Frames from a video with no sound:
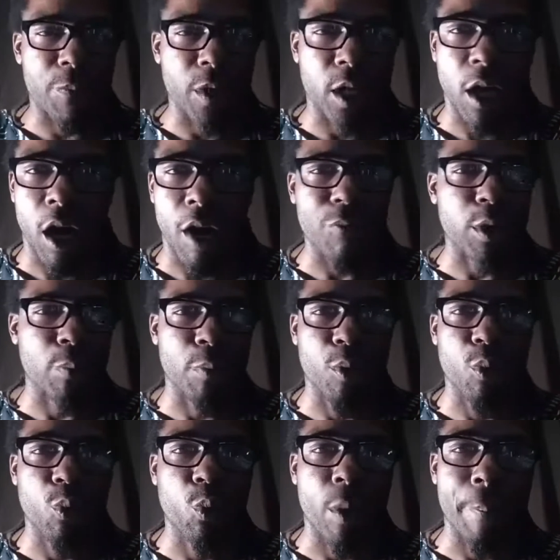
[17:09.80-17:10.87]

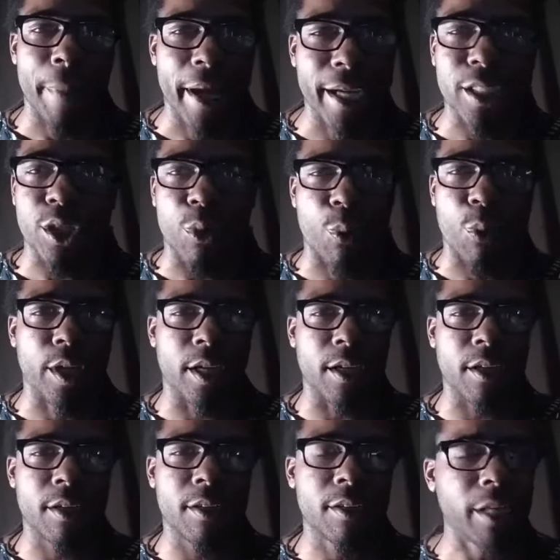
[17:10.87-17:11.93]
comfortable with misery.
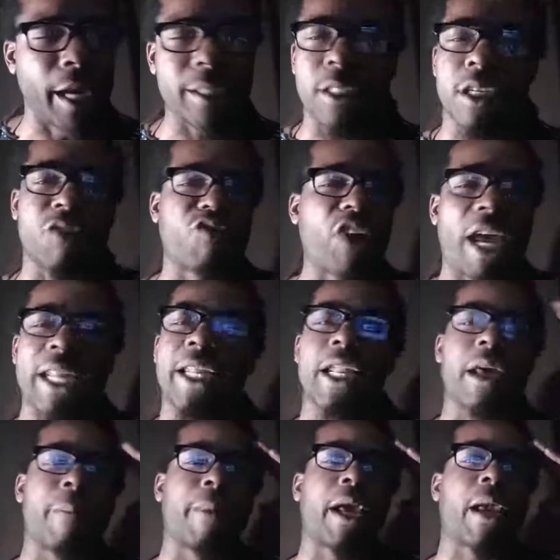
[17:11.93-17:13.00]
That just fact that
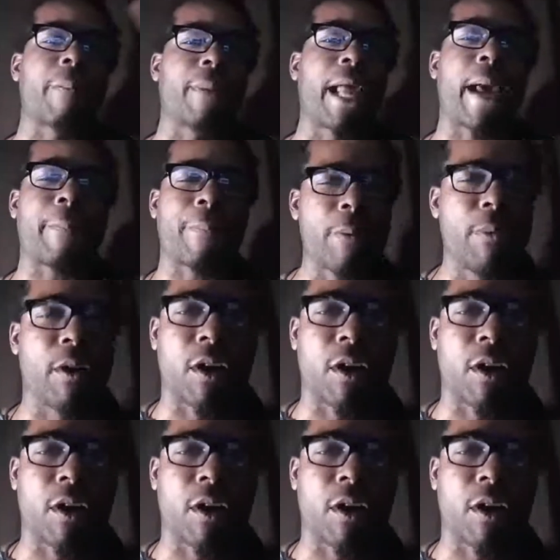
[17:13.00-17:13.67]
I made black people